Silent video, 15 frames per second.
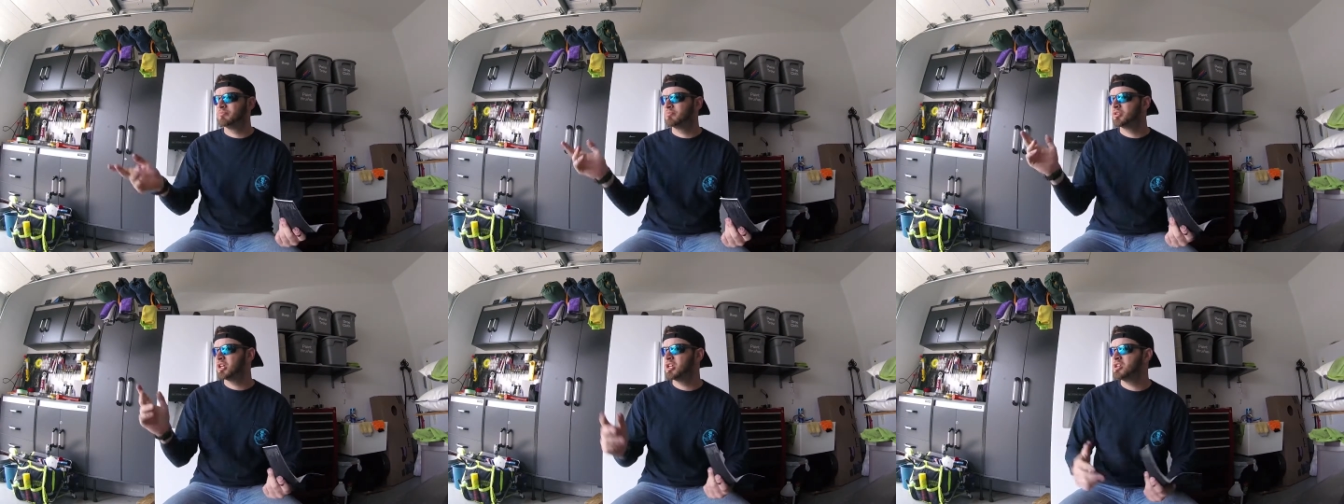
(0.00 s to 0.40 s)

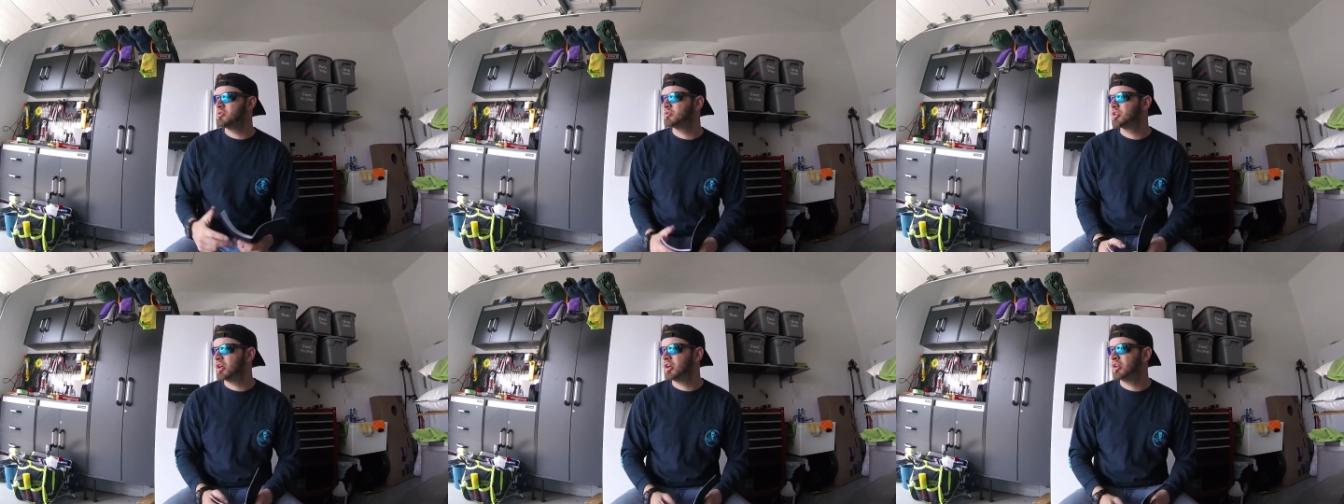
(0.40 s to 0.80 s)
say you
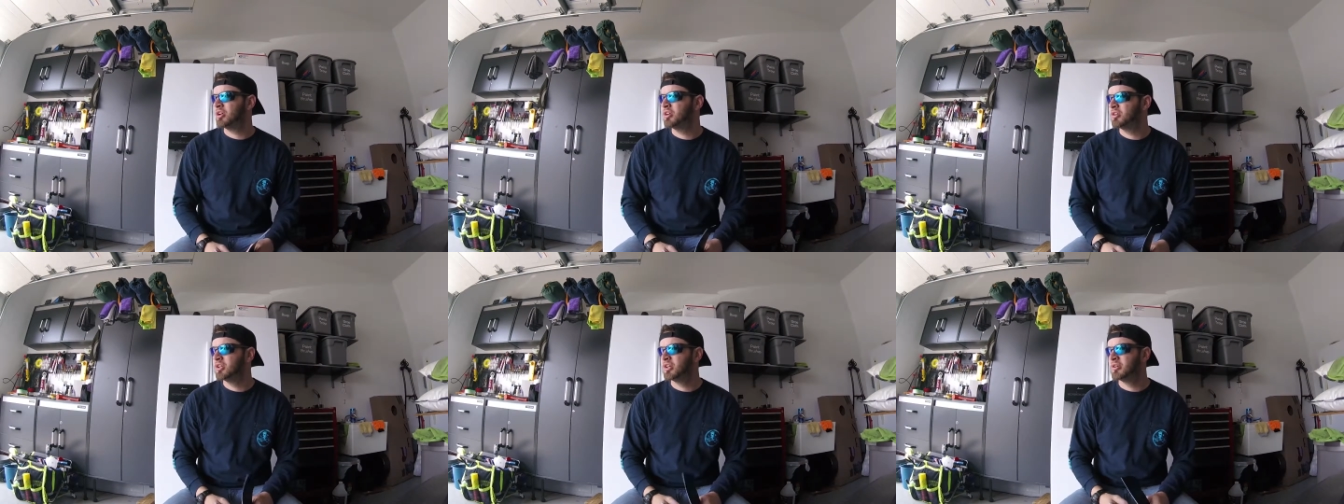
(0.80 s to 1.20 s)

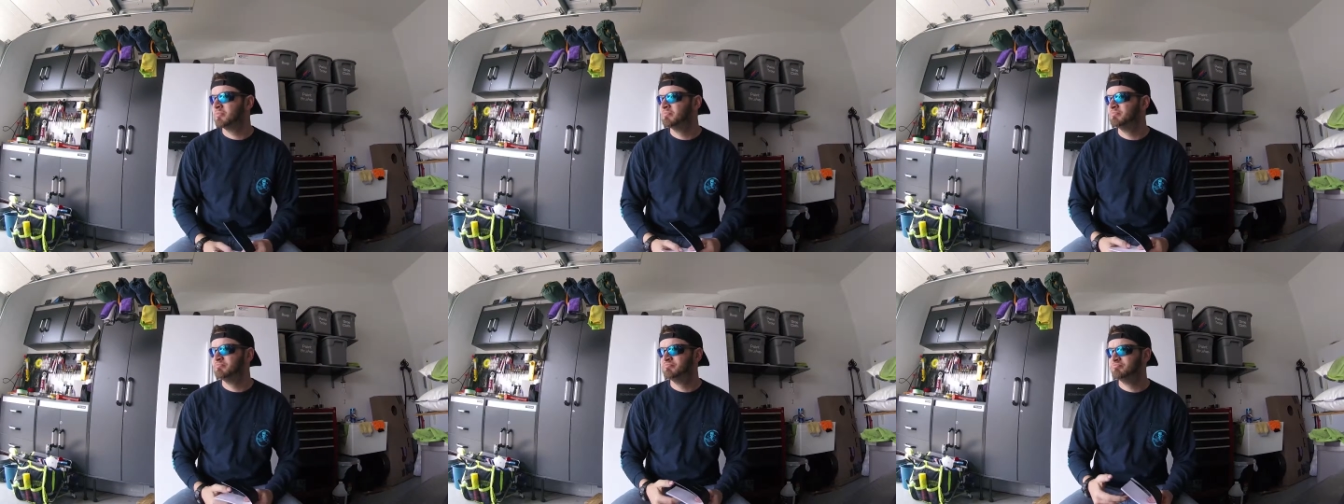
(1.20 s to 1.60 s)
saw
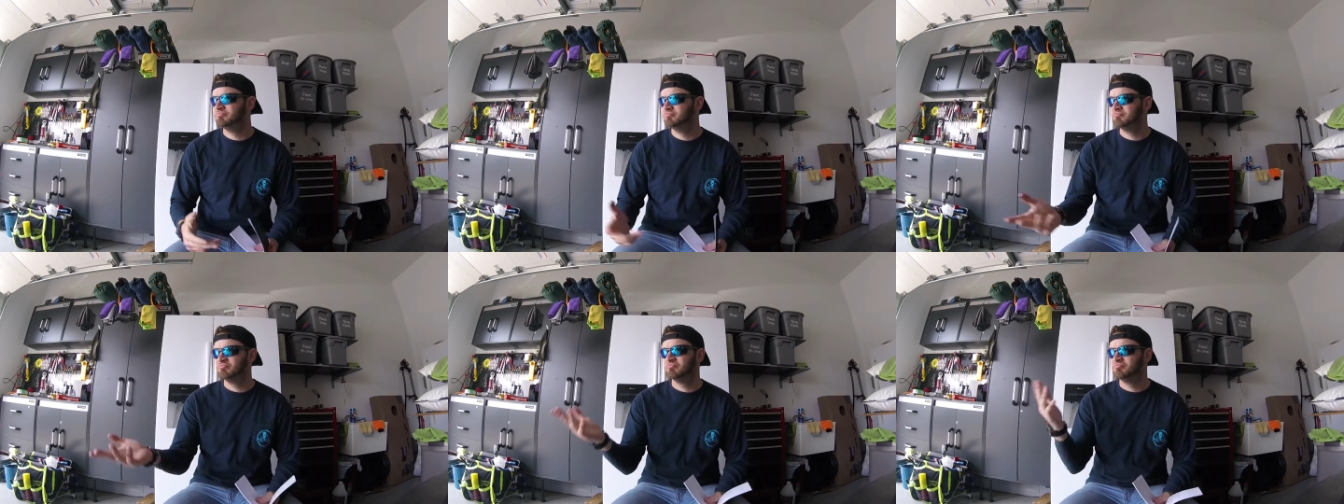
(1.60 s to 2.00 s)
a
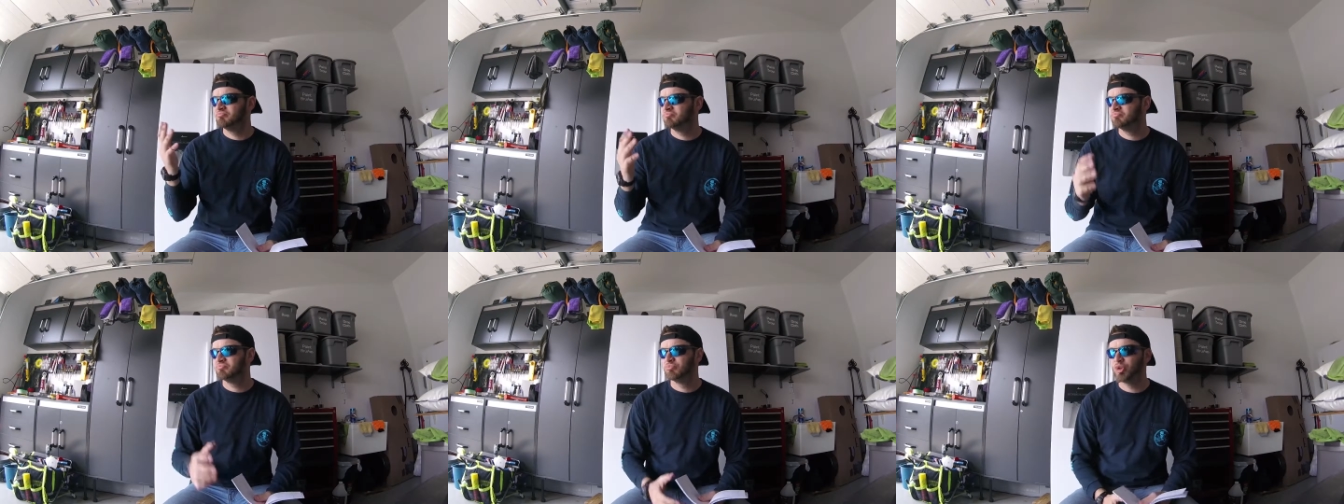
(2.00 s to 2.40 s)

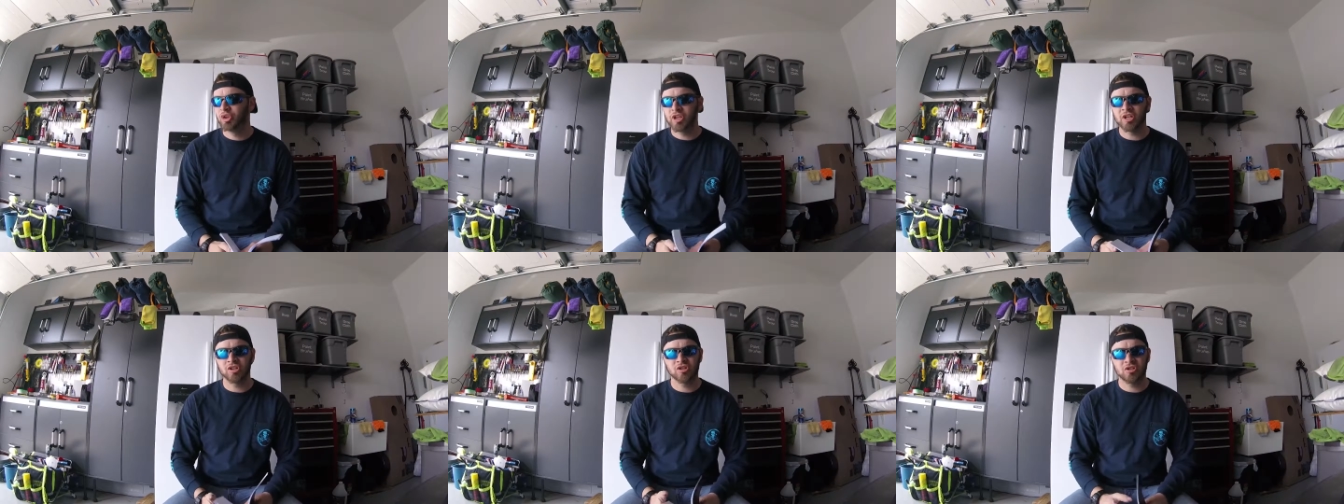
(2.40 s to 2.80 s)

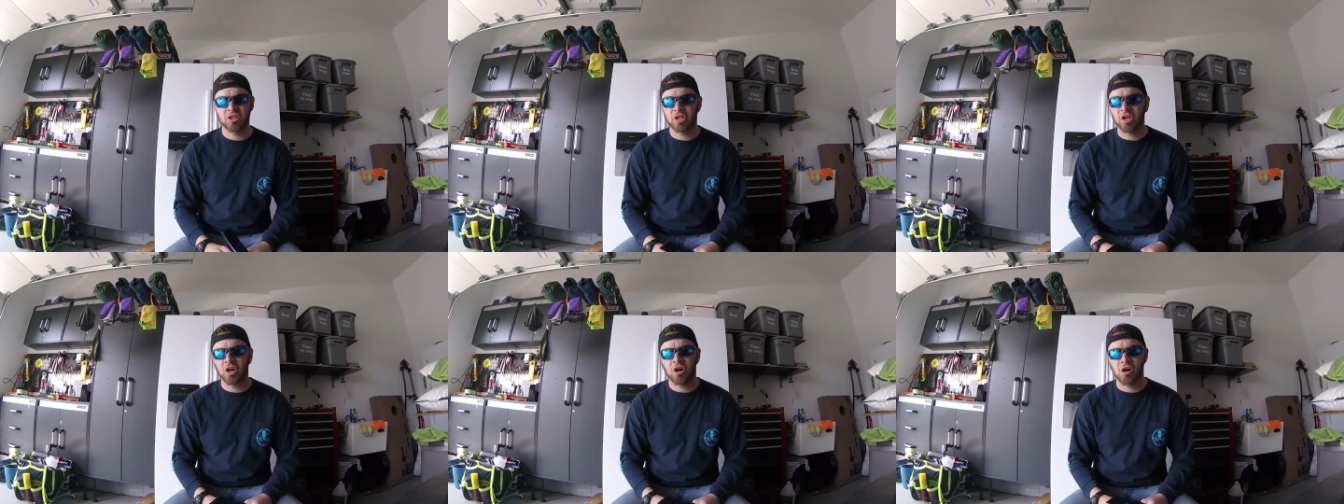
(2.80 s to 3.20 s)
really
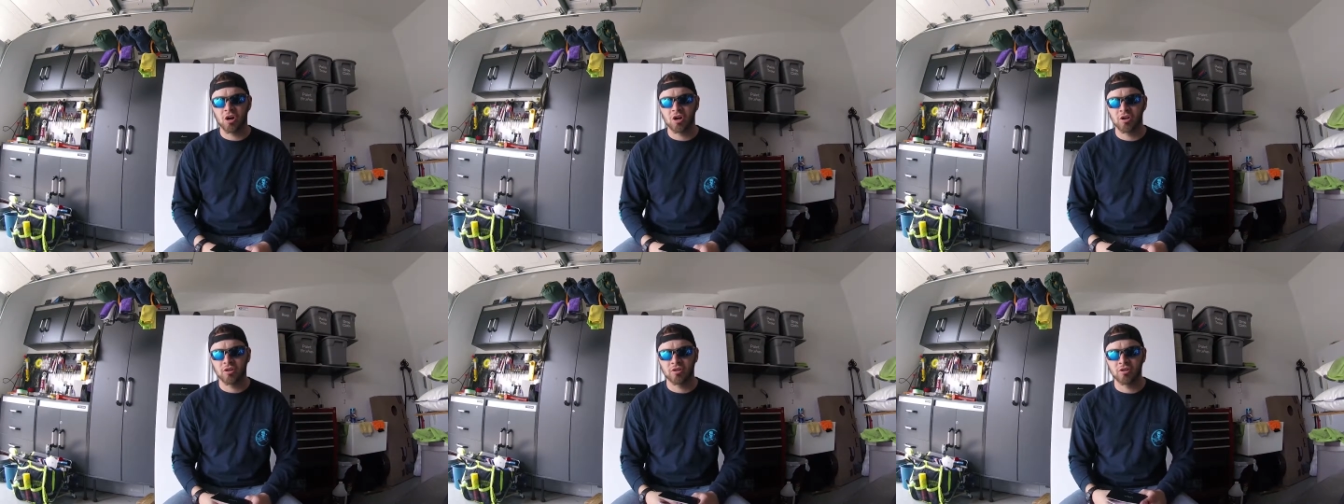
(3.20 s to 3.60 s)
interesting
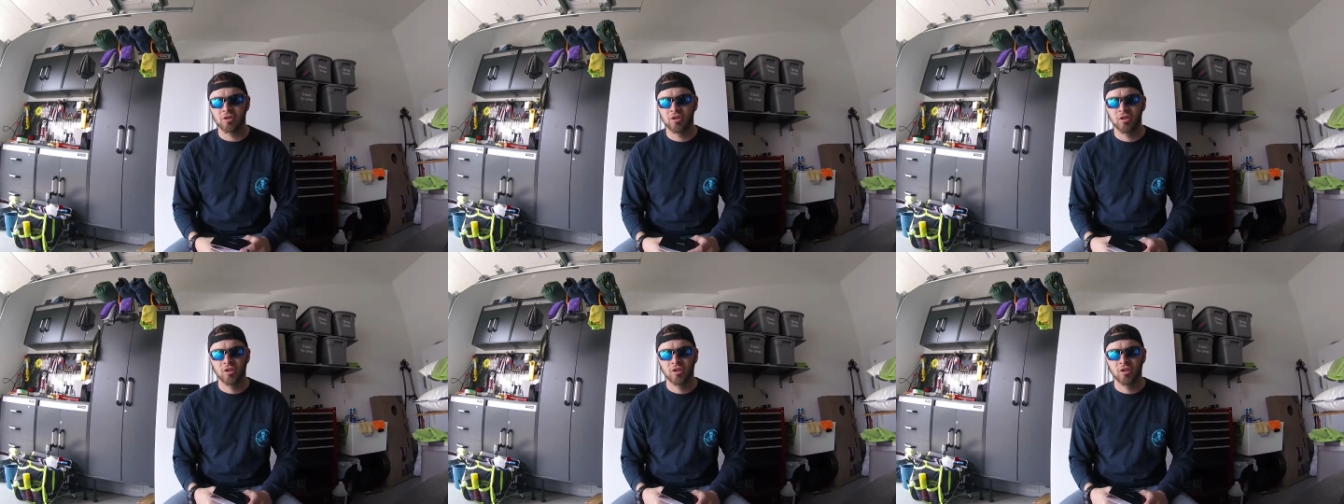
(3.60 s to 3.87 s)
car and